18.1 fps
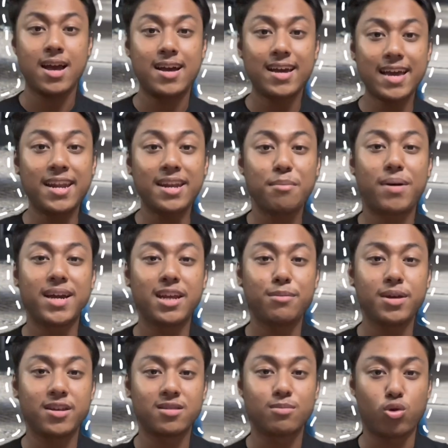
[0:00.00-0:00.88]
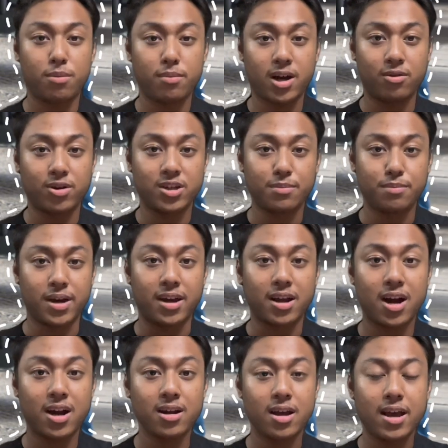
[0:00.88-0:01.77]
And my name is Muhammad Al-Rashid bin
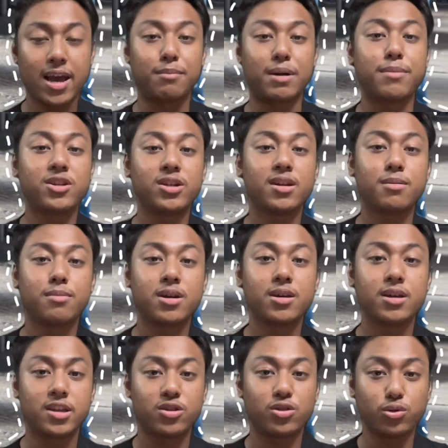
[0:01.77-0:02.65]
Anhar and my metric number is